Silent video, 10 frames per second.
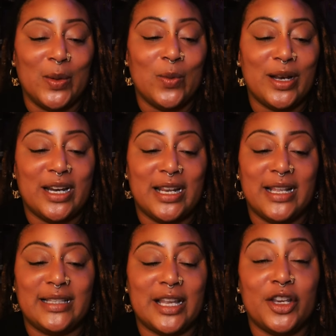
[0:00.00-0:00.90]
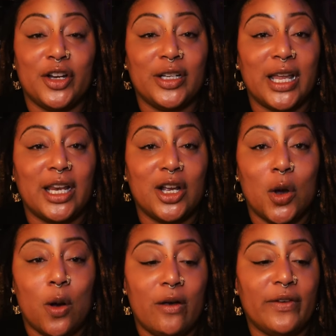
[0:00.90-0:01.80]
what it is that you're letting
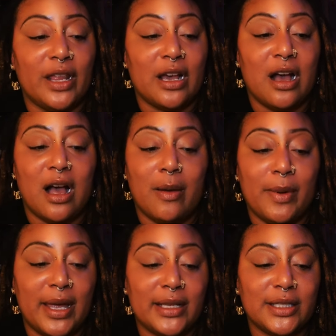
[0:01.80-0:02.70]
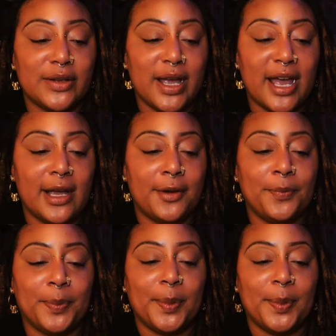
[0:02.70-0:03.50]
go of in the comments, okay?